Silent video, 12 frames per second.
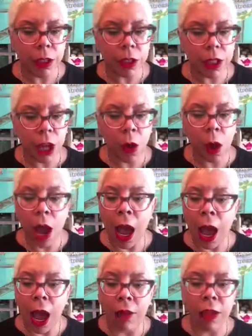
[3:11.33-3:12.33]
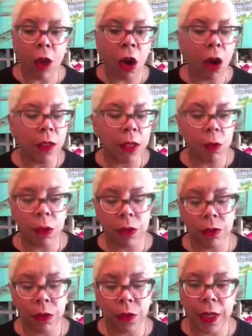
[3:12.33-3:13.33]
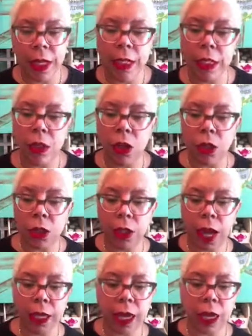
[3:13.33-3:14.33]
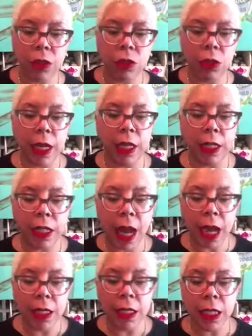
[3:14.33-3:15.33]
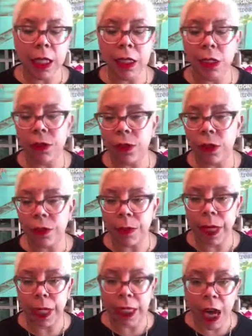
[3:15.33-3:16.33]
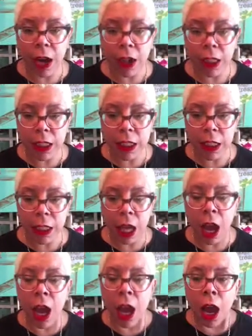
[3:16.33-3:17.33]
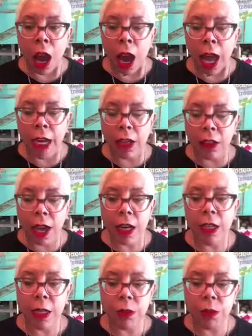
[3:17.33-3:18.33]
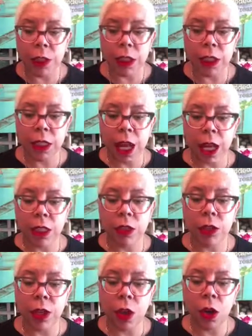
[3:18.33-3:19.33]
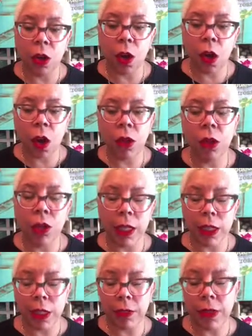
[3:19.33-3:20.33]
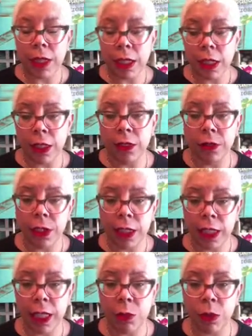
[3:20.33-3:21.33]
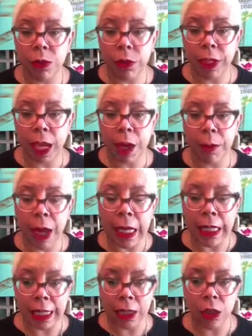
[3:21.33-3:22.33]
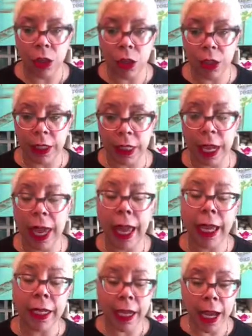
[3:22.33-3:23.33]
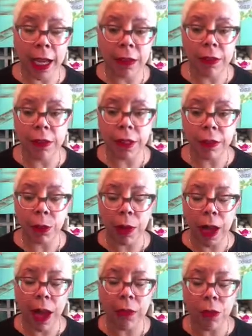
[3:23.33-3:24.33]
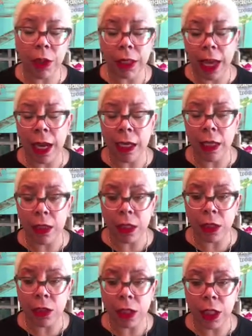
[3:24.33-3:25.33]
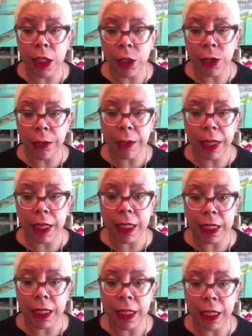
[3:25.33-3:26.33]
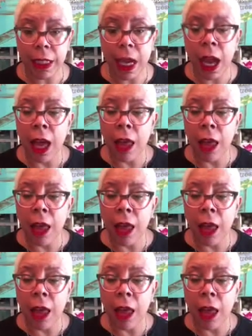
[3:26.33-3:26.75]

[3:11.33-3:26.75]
So, having all these wonderful things, it's also got natural antioxidants, it's full of beta carotene, and a lot of times we just concentrate on all the great stuff that it does for skin, we forget about internally. And yes, if you have organic calendula, you can make a tea